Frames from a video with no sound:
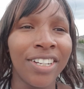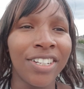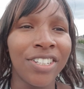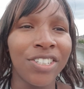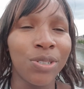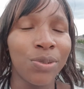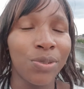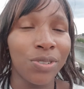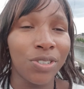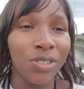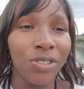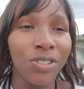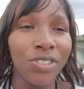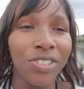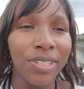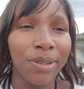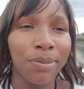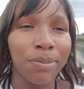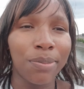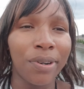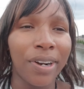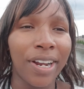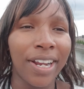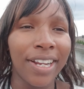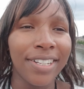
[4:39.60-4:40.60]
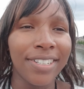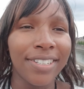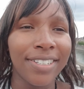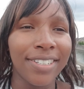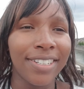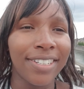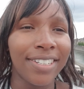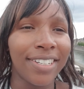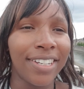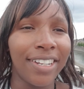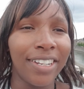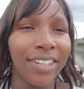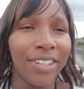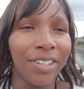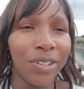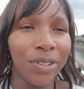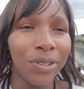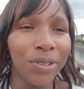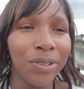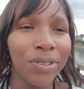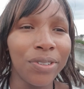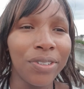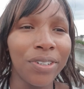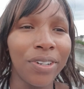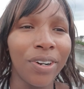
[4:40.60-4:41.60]
was so surprised that he
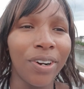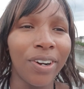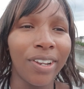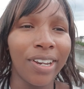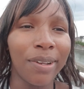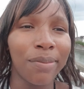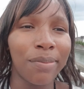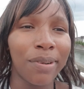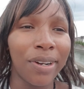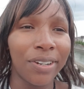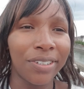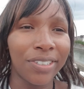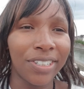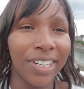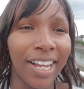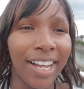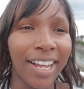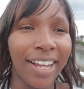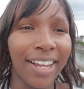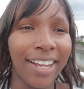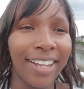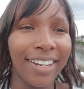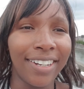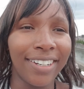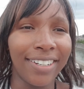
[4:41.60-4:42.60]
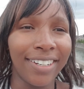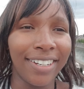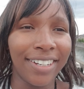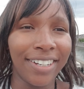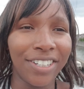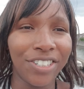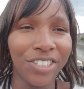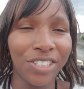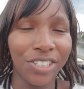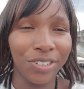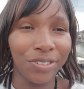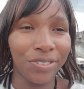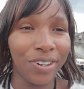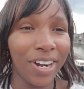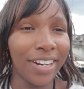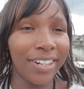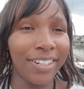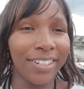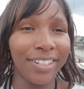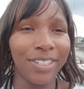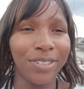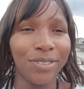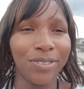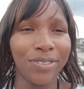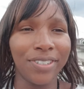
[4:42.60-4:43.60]
knew all about her, and she
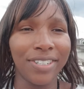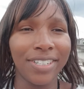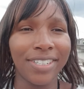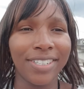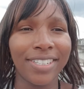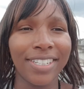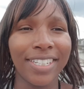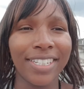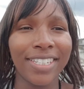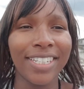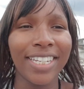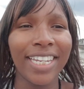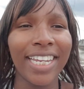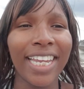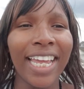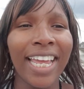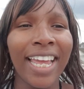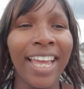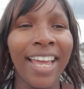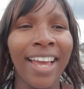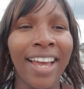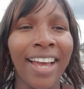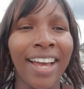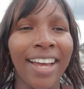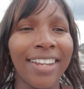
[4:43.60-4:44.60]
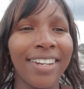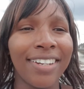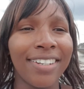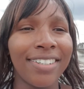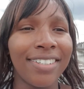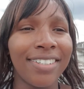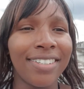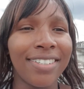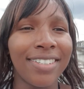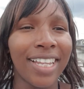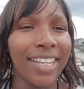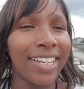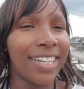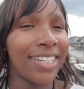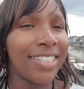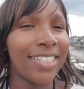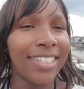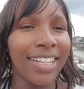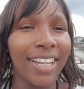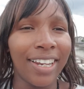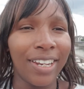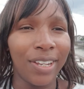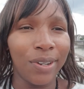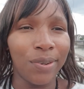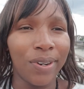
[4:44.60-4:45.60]
ran into the city and started
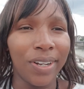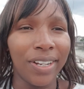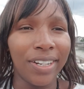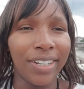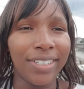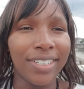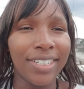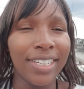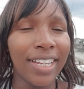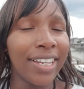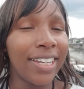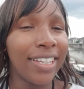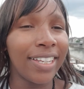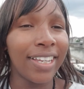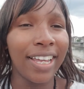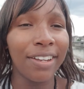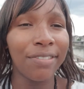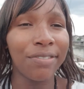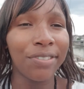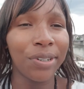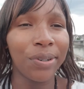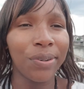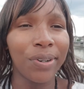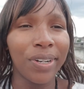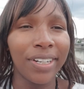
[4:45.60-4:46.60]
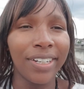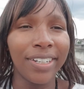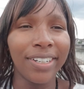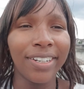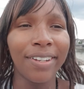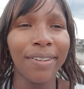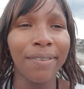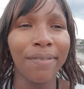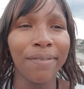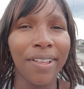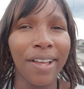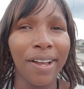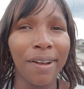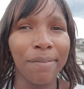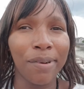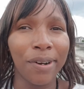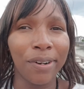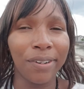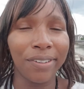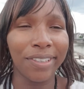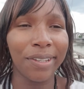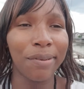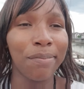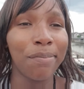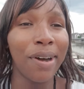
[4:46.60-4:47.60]
telling everyone
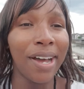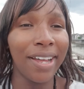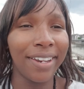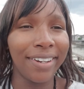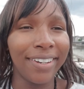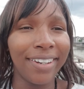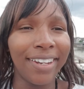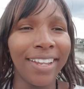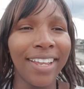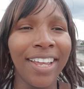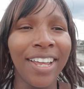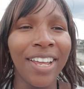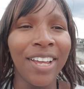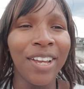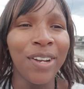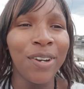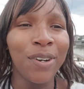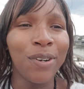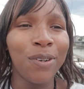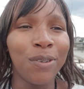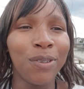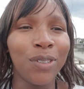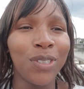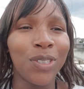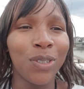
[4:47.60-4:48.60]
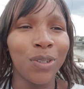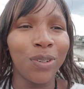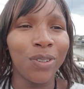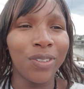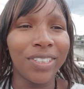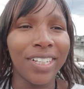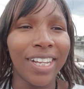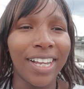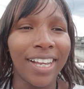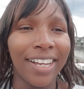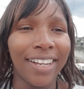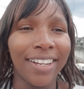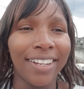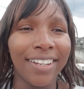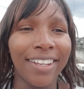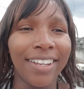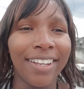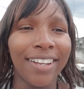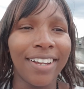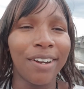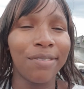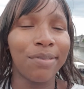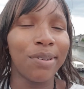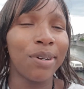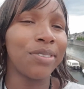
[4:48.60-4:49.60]
about the man who told her
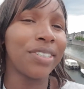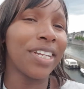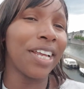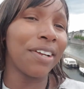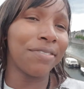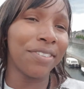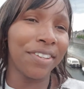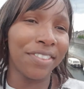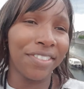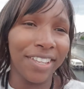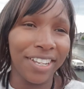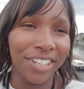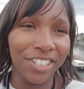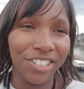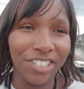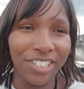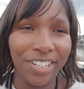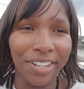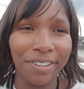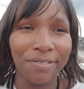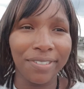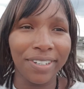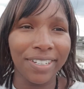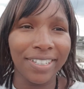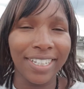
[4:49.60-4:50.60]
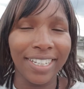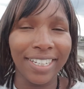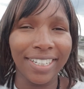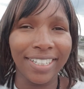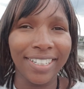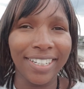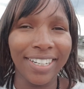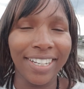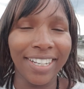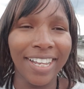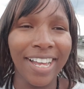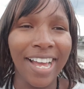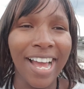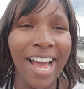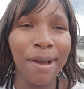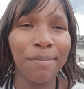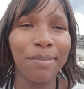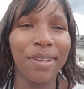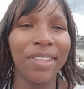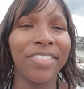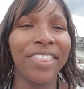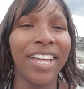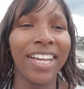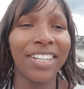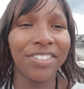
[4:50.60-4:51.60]
about everything she ever did. I
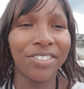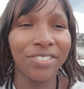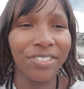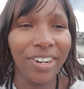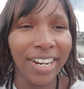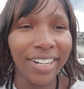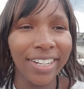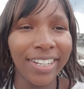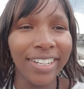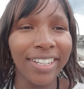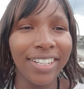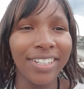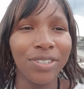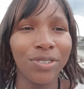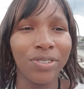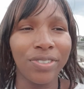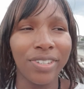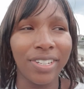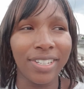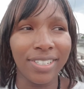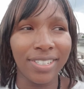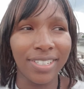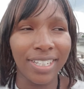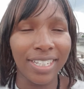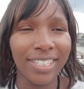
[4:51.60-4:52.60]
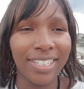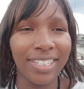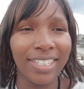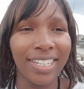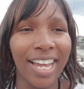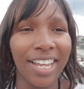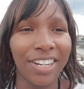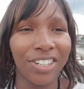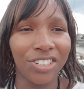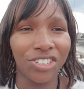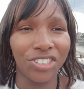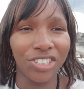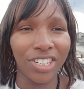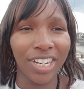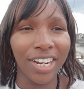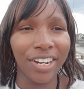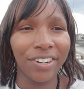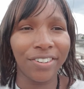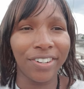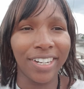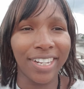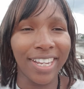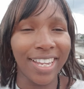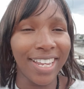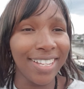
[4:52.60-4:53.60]
mean, that running into the city and
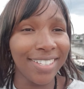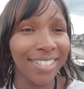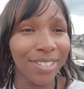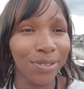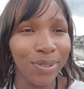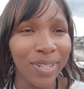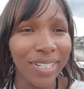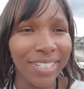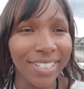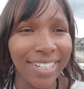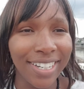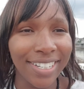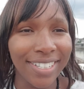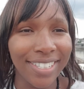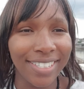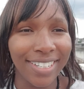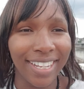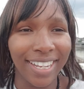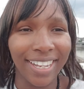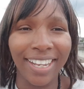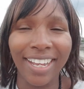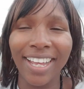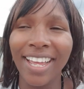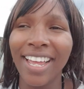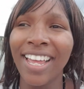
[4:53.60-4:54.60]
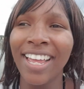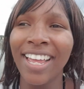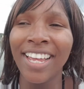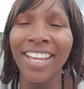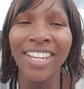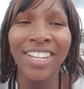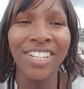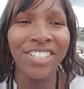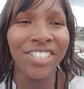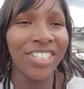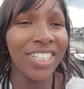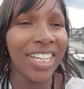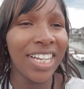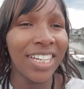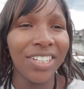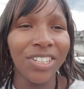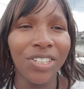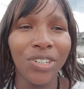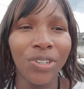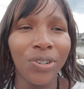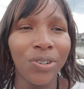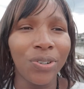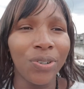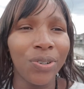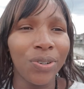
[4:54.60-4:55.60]
sharing is witnessing. She had
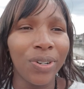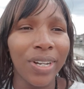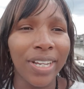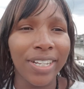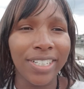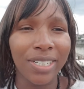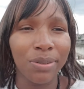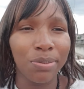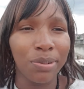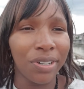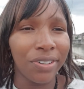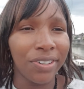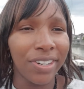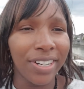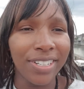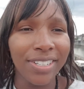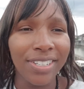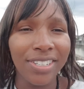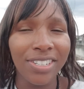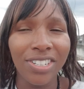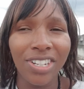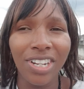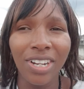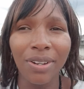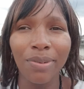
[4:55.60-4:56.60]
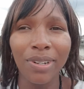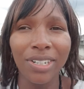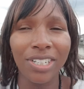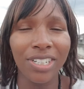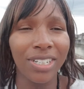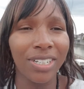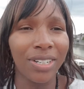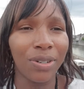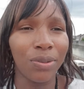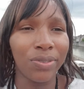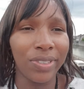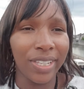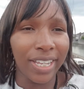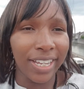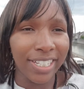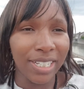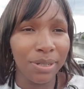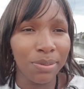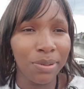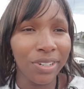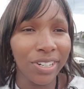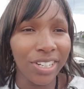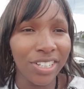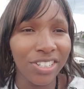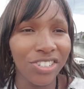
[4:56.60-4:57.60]
no experience, but the
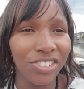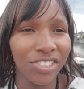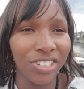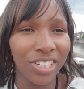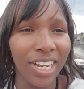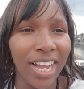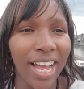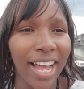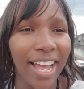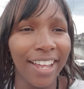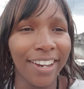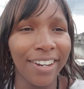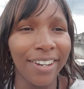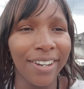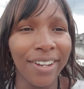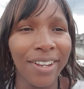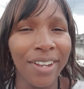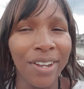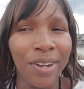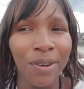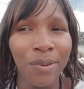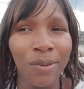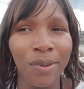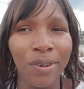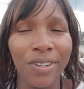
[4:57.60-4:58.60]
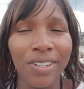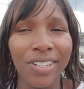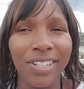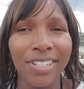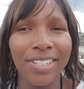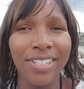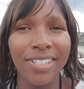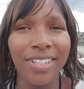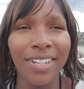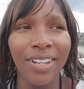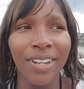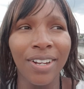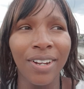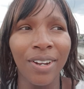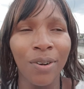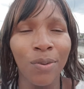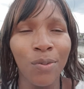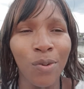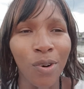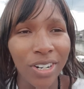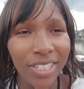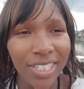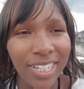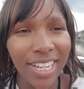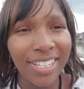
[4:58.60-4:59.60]
experience she had was
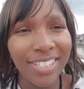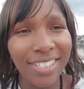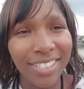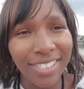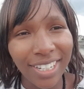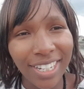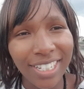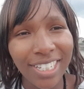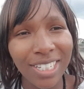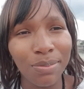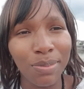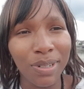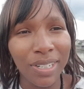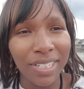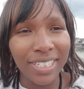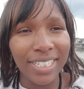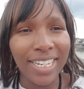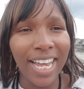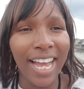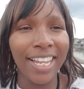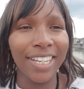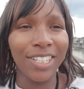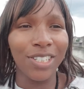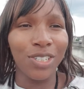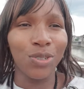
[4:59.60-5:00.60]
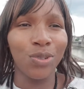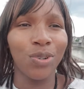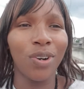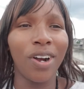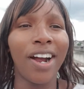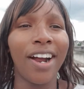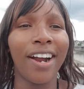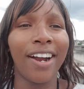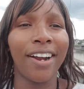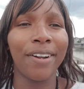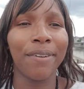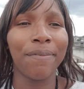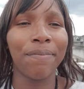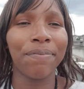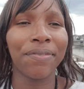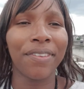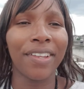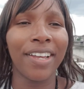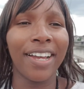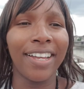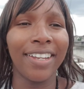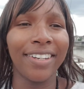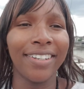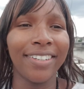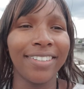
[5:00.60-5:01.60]
what has just been done to her.
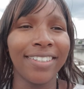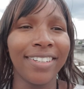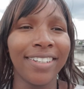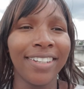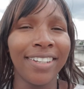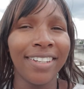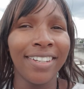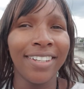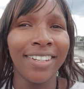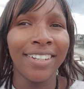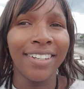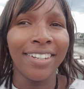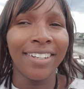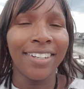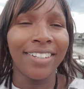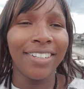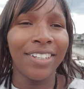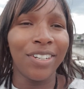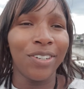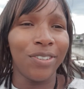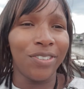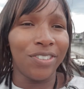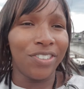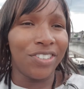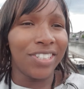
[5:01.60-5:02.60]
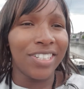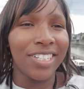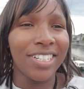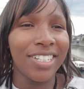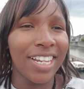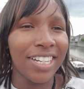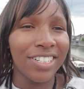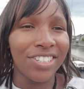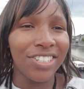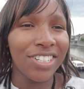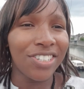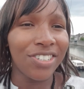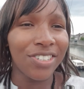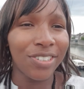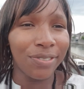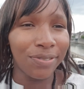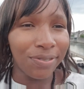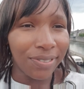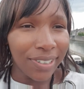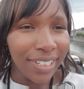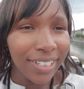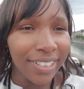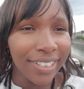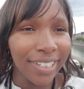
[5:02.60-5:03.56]
And Jesus had just revealed